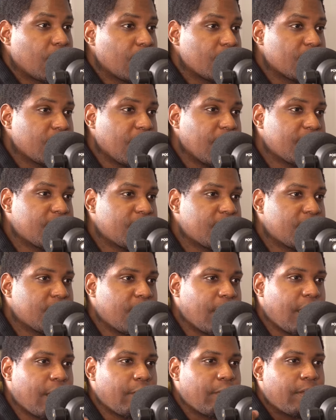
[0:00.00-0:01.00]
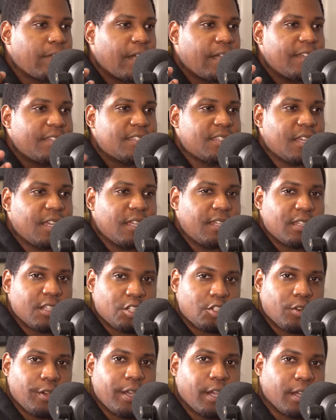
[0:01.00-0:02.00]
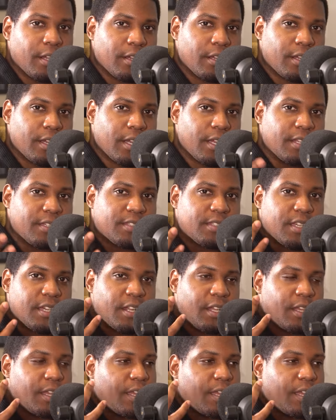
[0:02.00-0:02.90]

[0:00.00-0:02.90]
because it's the area. At least in the trailer, it's in a